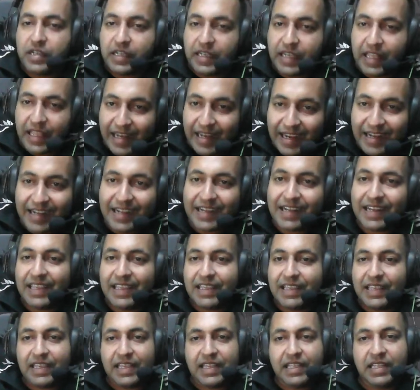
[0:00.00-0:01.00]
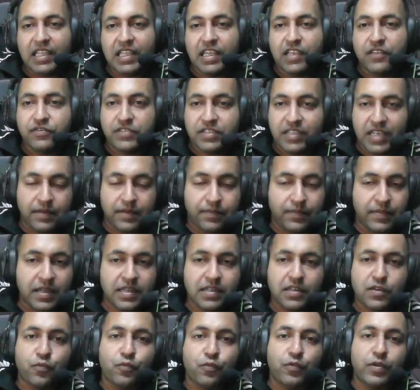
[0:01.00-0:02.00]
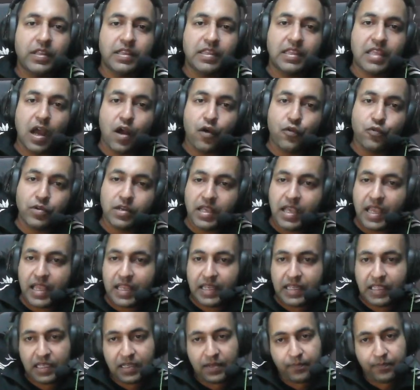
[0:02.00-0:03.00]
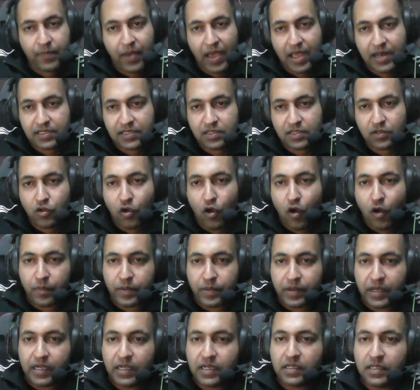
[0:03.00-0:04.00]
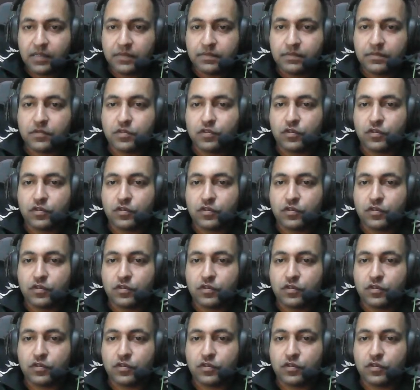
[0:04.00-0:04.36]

directly in the if statement without any comparison operator.